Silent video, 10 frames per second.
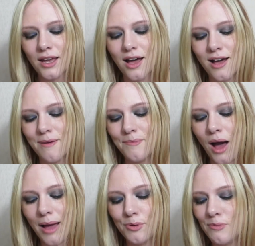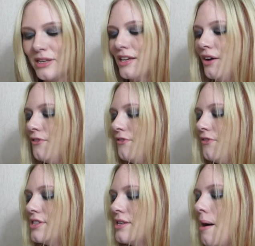I bought myself
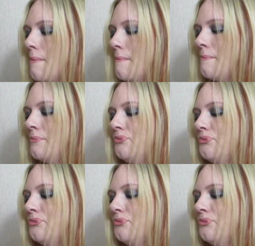some